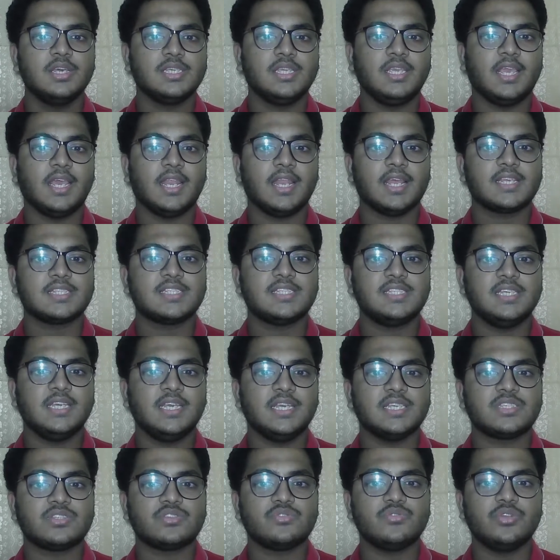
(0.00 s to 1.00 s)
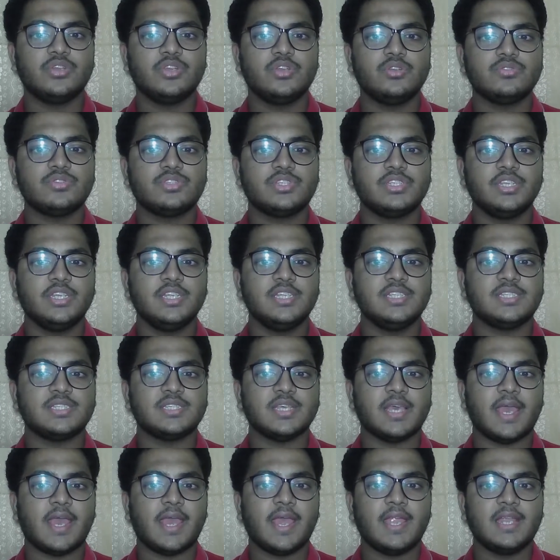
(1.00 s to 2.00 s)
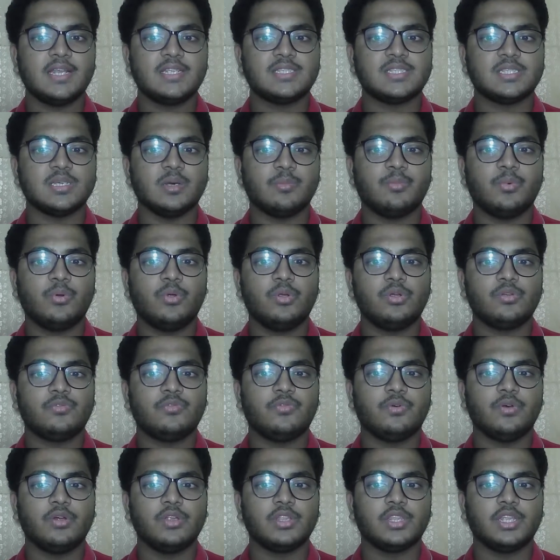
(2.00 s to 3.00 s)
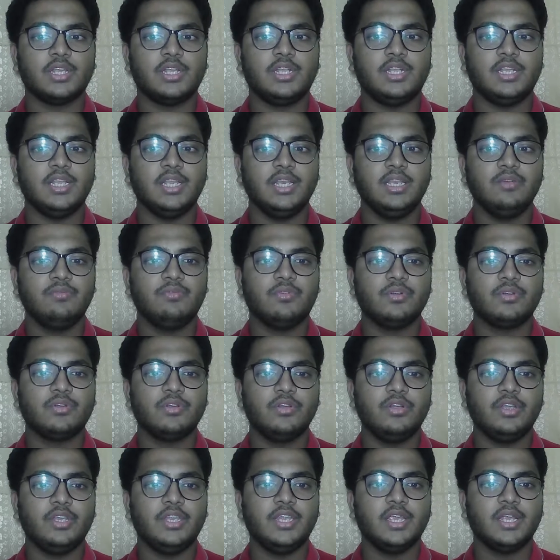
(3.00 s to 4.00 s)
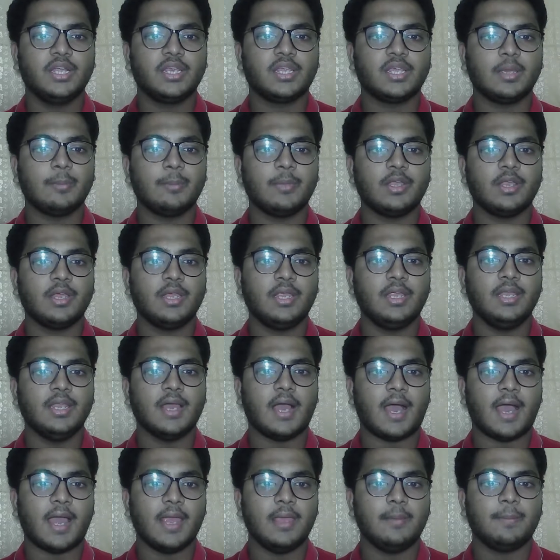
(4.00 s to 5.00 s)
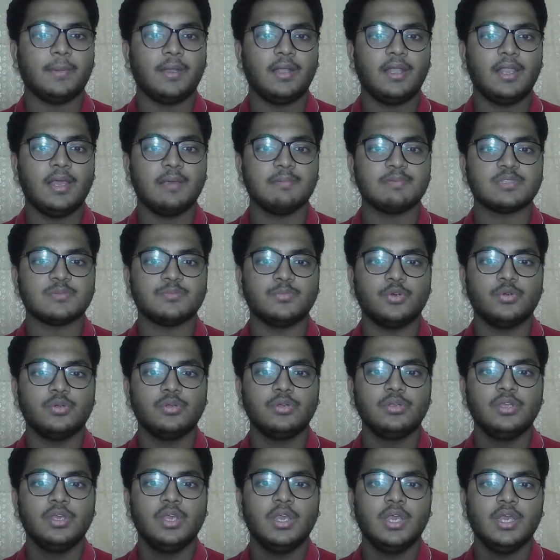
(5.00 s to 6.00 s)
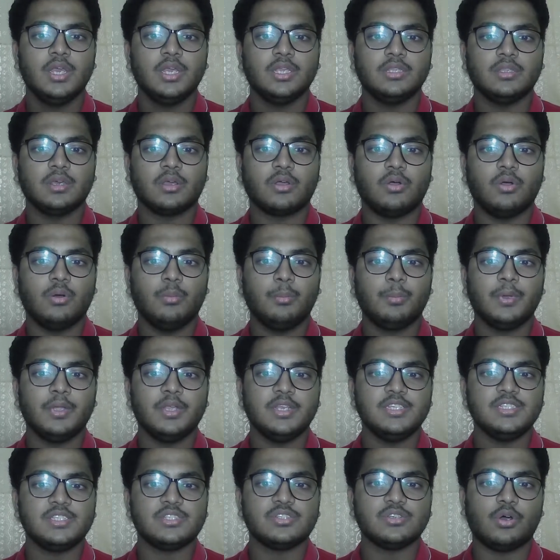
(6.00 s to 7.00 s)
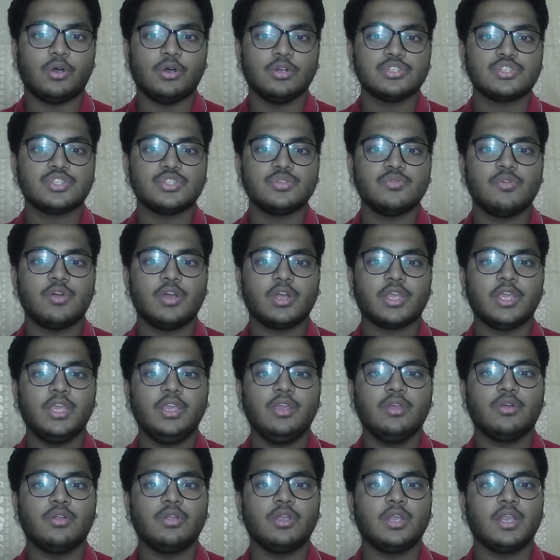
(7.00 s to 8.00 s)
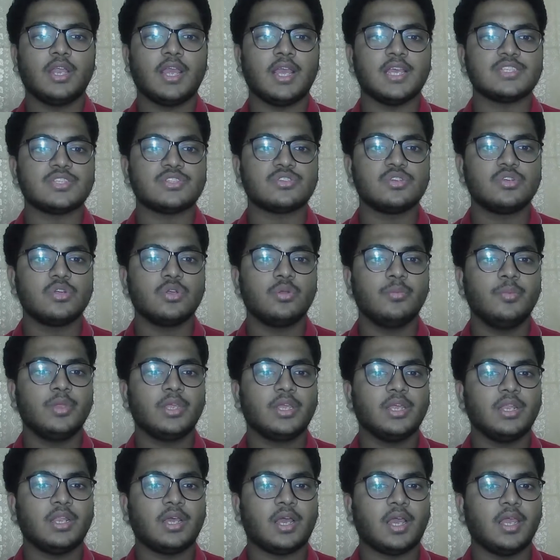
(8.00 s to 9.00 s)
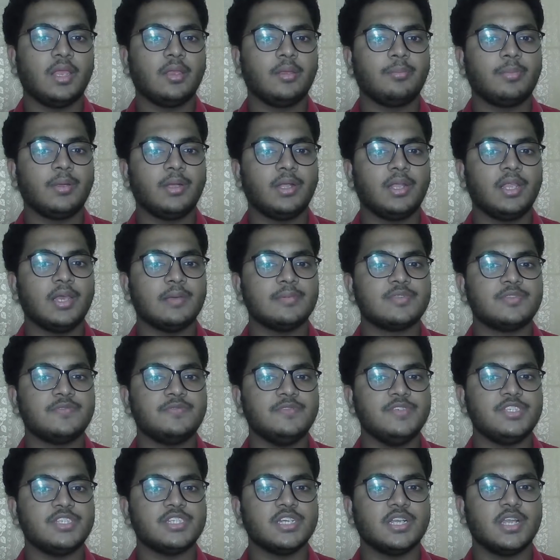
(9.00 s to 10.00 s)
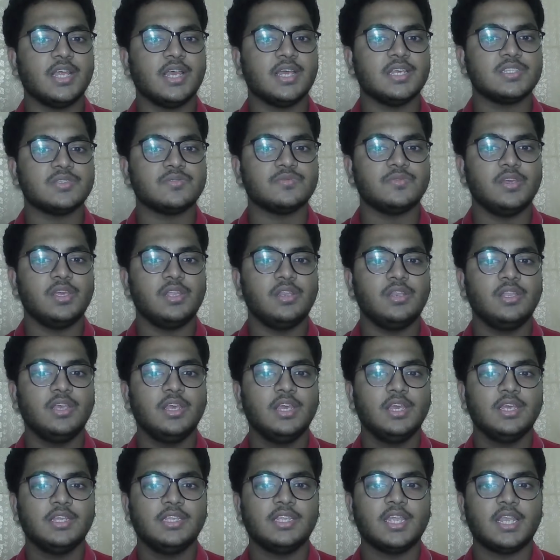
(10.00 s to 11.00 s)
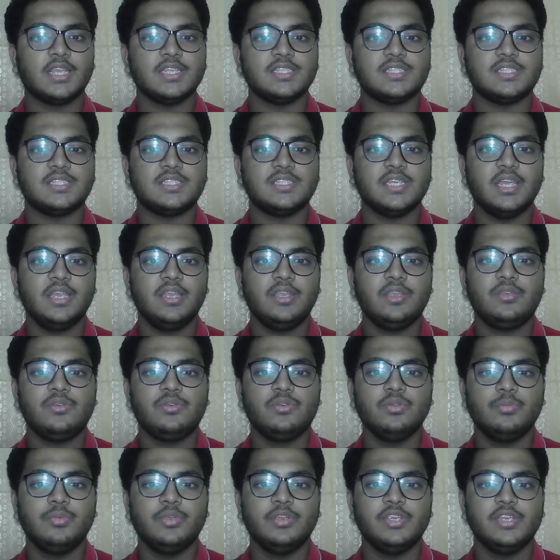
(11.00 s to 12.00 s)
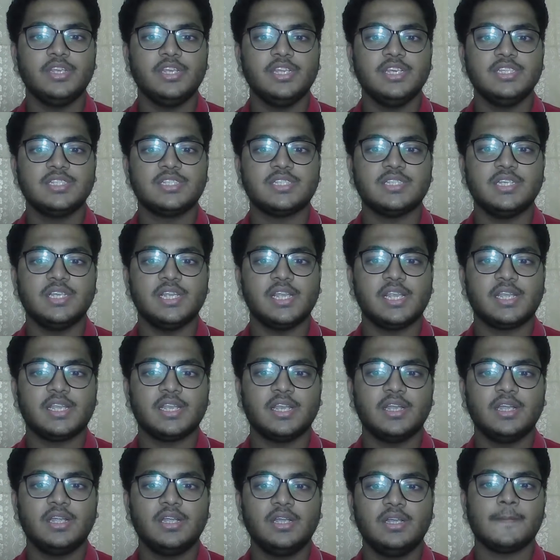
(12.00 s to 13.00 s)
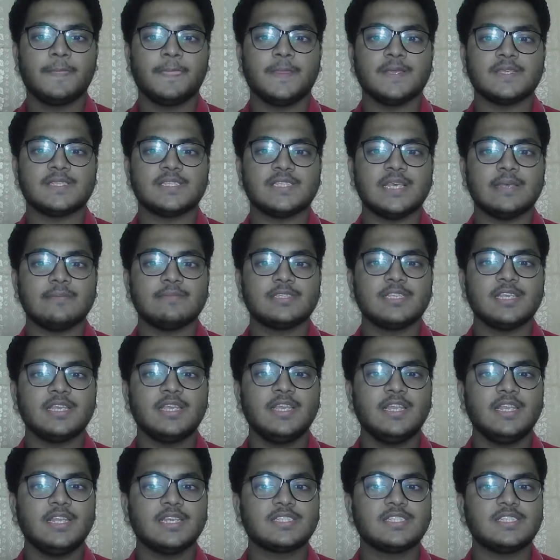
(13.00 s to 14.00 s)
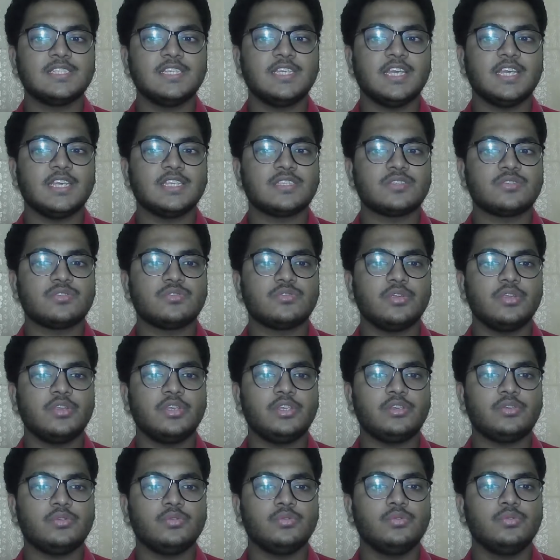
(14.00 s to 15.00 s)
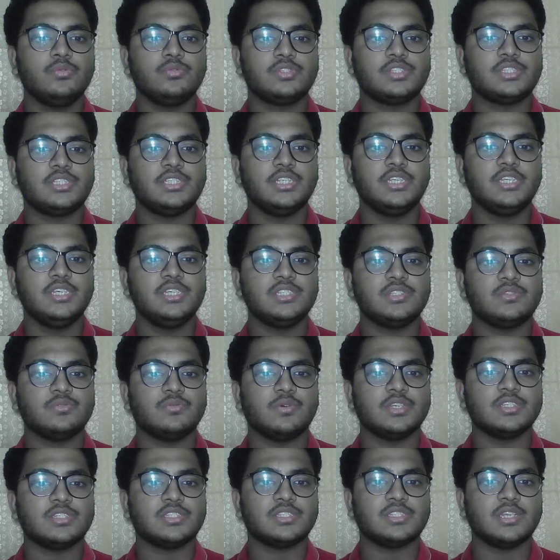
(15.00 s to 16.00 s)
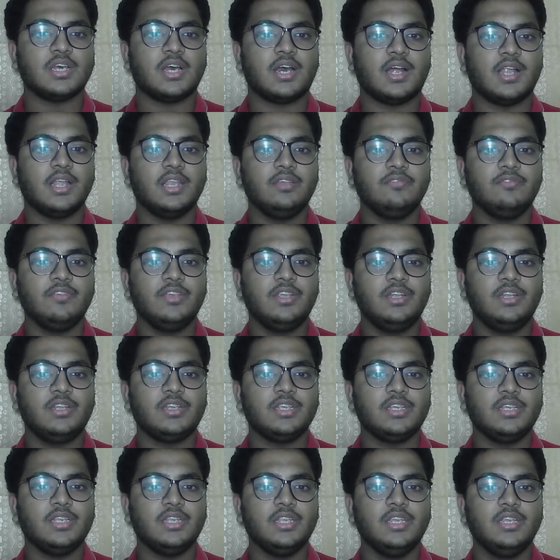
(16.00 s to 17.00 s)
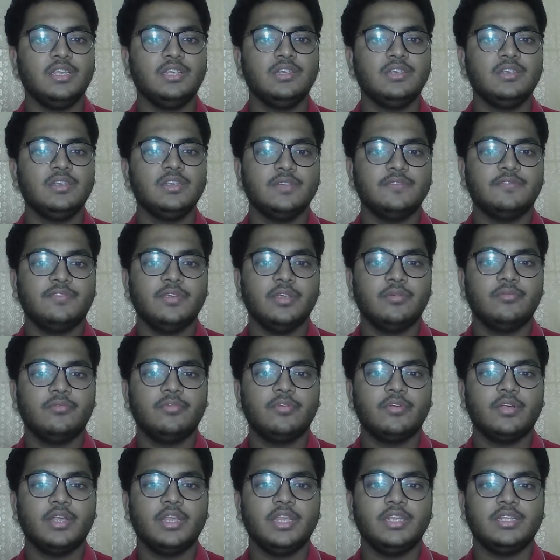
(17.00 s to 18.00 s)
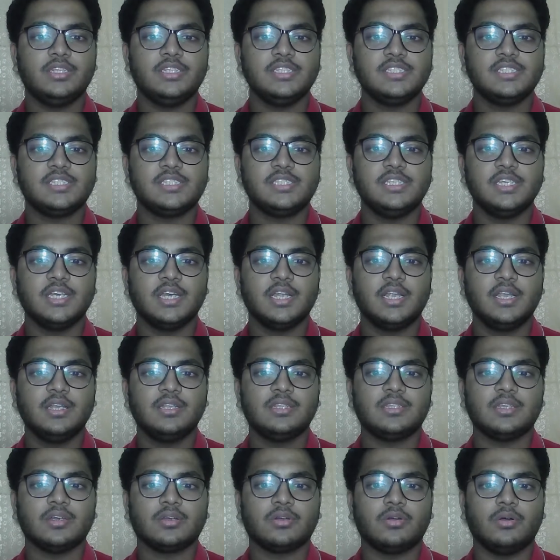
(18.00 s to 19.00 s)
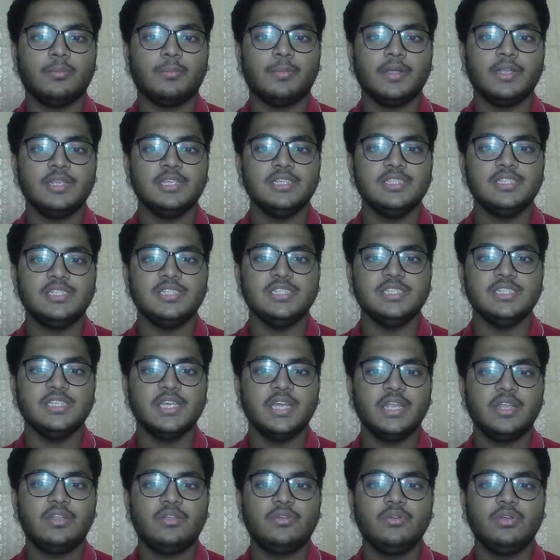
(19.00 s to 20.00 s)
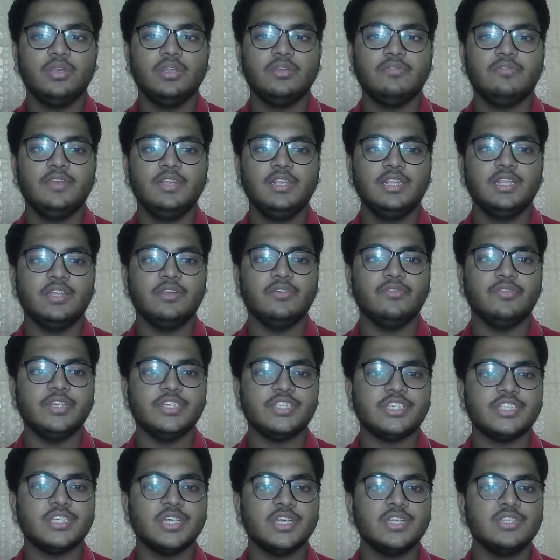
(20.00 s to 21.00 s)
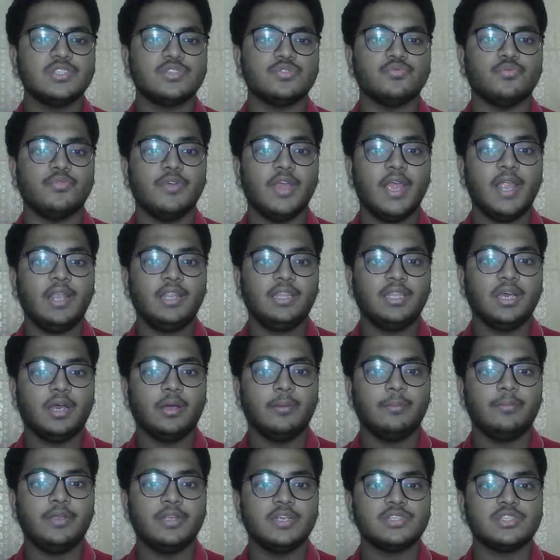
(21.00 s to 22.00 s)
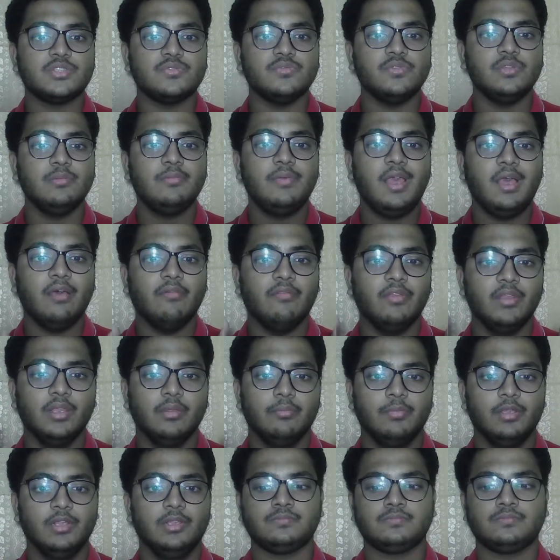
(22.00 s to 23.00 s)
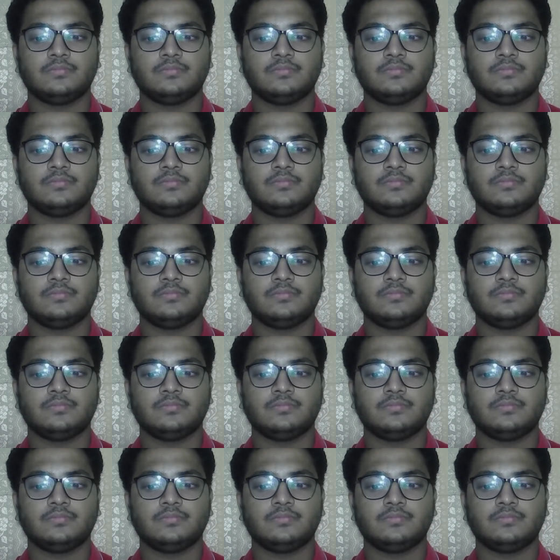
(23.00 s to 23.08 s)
Galaxy S twenty-two series adds support for the telephoto rear camera in hyperlapse mode. The company is also working on an astronomical hyperlapse feature as well that is said to be released later. The Samsung Galaxy S twenty-two series was unveiled in February this year. The company is yet to reveal the regions where the updates will be available.